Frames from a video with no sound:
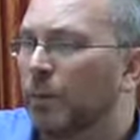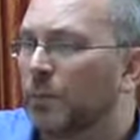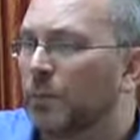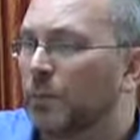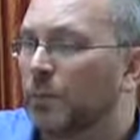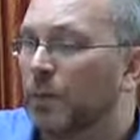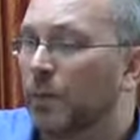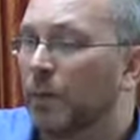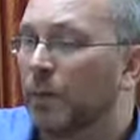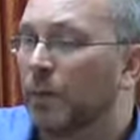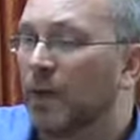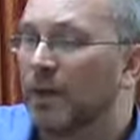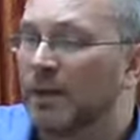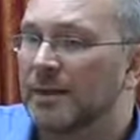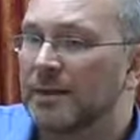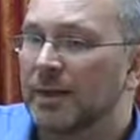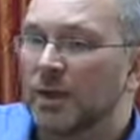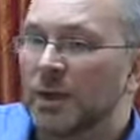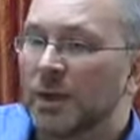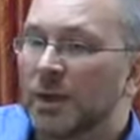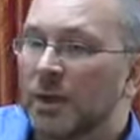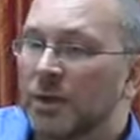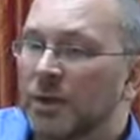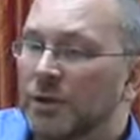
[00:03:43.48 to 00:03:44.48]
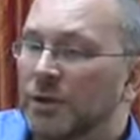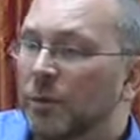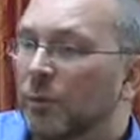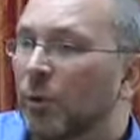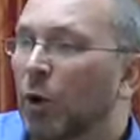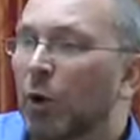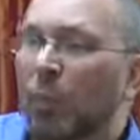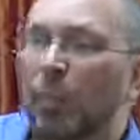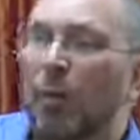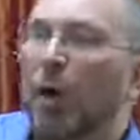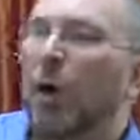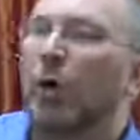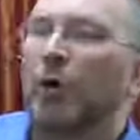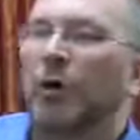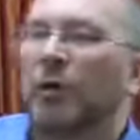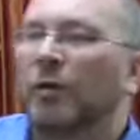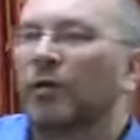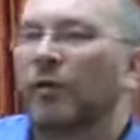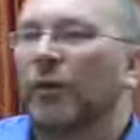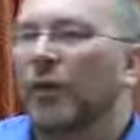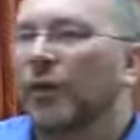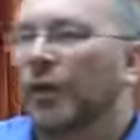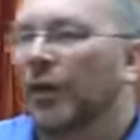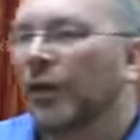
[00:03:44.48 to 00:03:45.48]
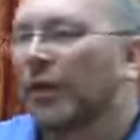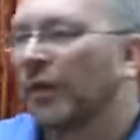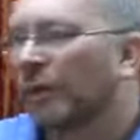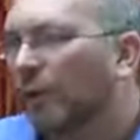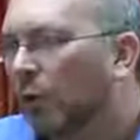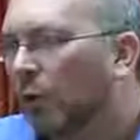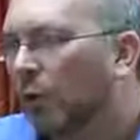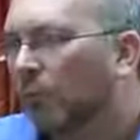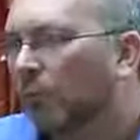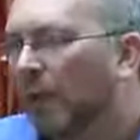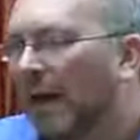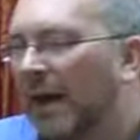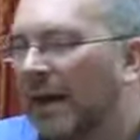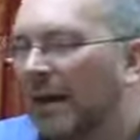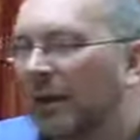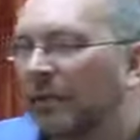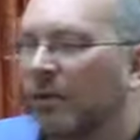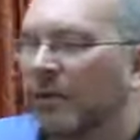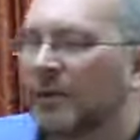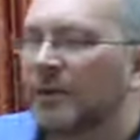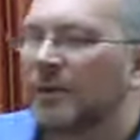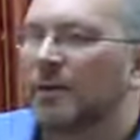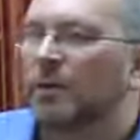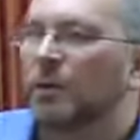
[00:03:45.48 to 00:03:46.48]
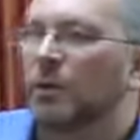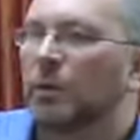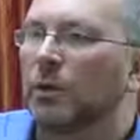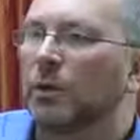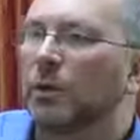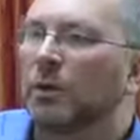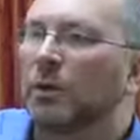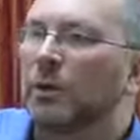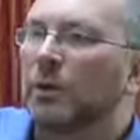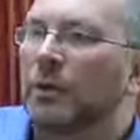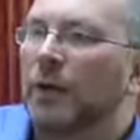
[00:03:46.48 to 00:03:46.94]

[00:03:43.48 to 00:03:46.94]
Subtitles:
supplies some component to the thing that you make, for example,